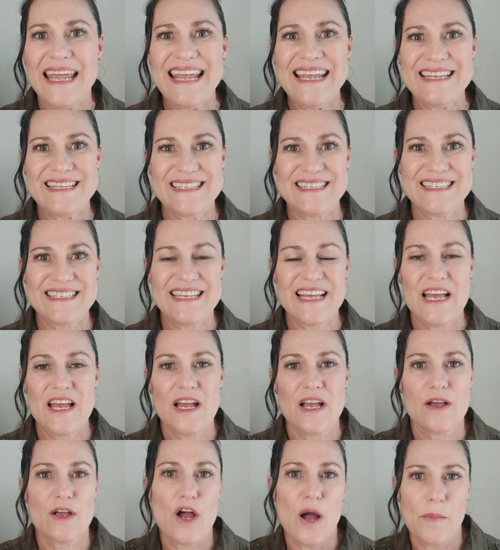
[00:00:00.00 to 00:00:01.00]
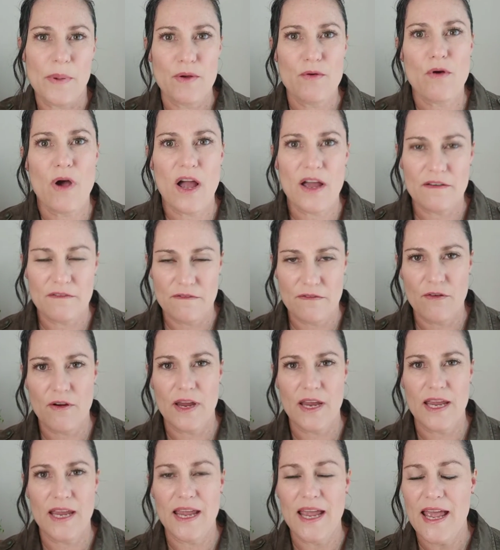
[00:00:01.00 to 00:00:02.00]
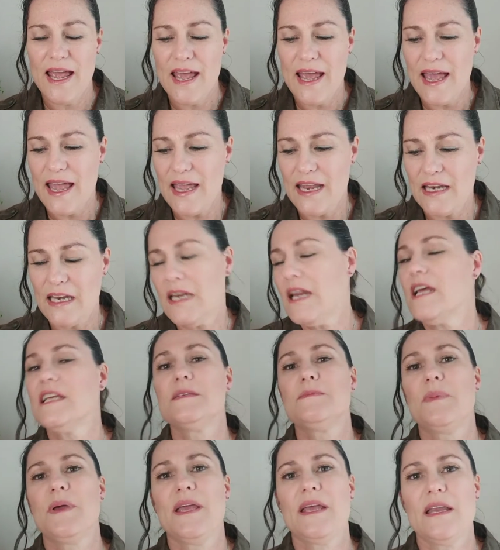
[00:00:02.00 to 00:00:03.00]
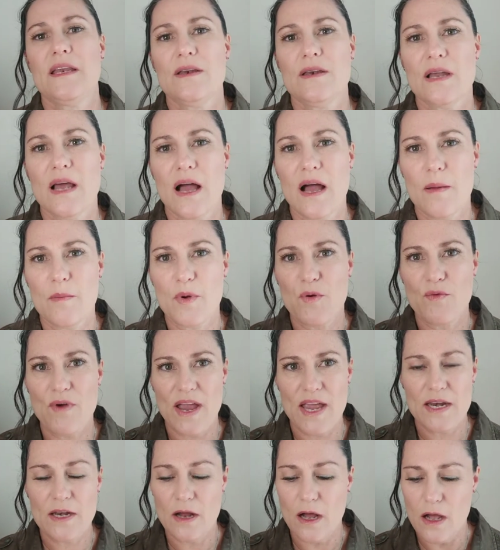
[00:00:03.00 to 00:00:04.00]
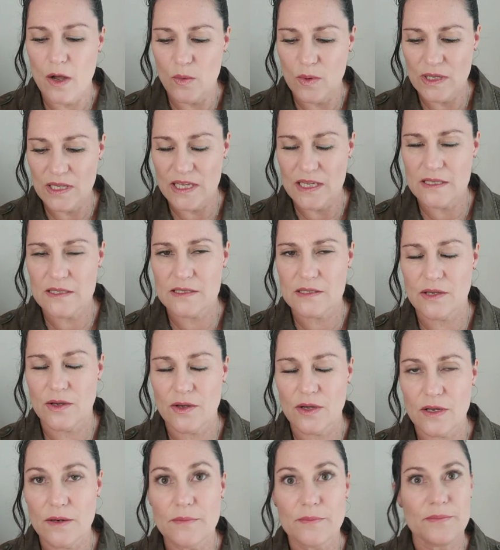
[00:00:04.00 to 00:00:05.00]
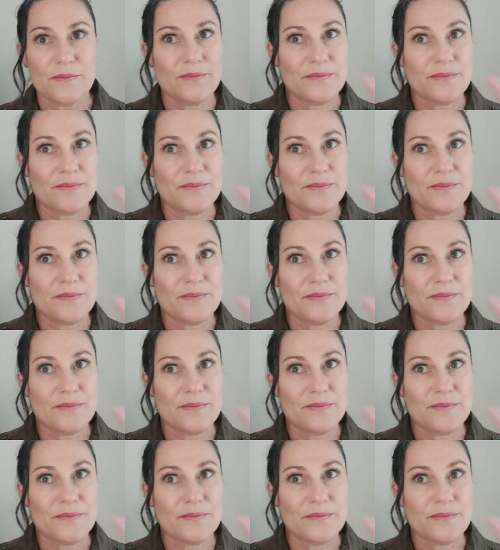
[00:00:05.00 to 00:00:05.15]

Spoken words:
it's copyright free and it has been read. I will insert.